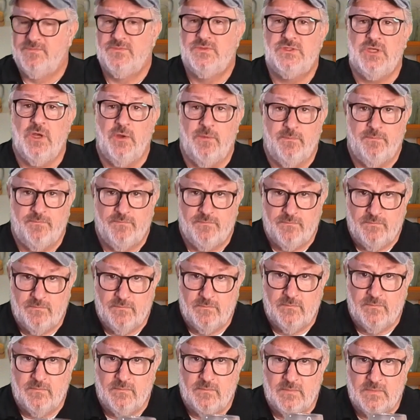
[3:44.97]
So,
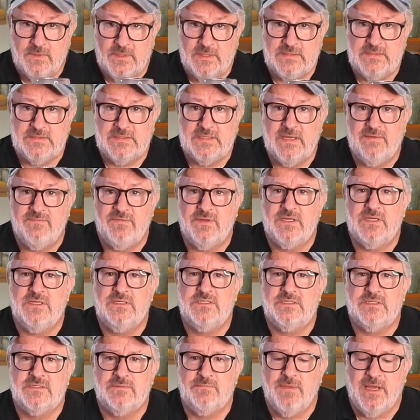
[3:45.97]
let's give it a
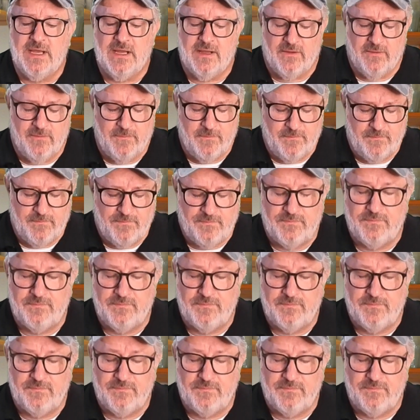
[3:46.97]
good smell.